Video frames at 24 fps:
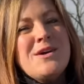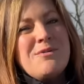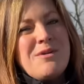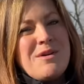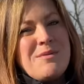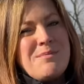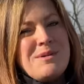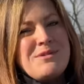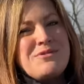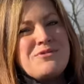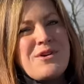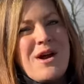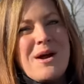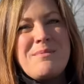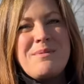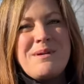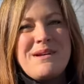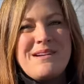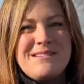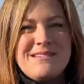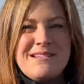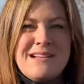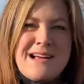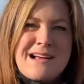We've been
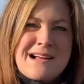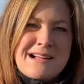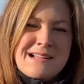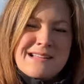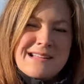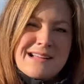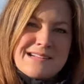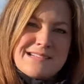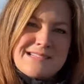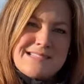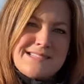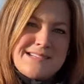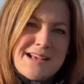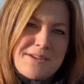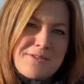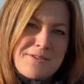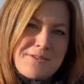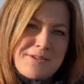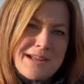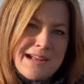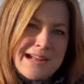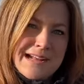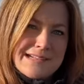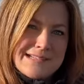dropping like
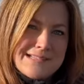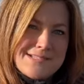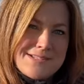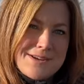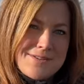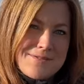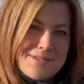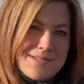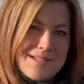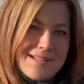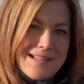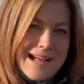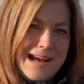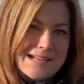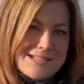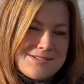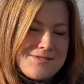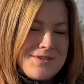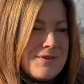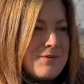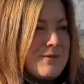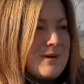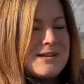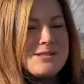subtle hints over the last
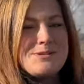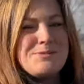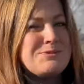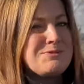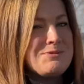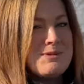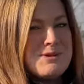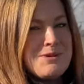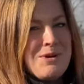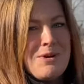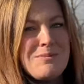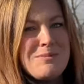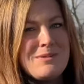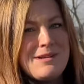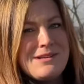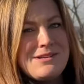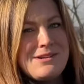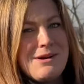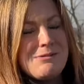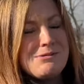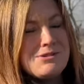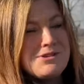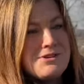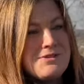few weeks, which we normally
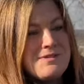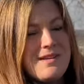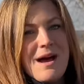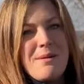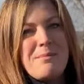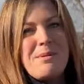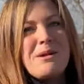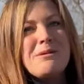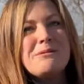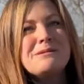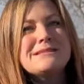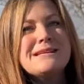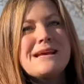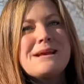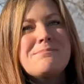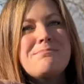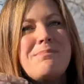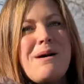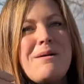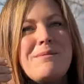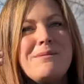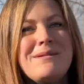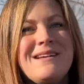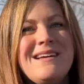don't do that. Maybe but it was like
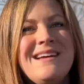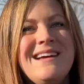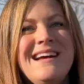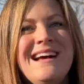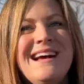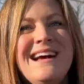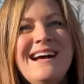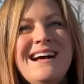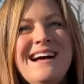bubbling. So subtle.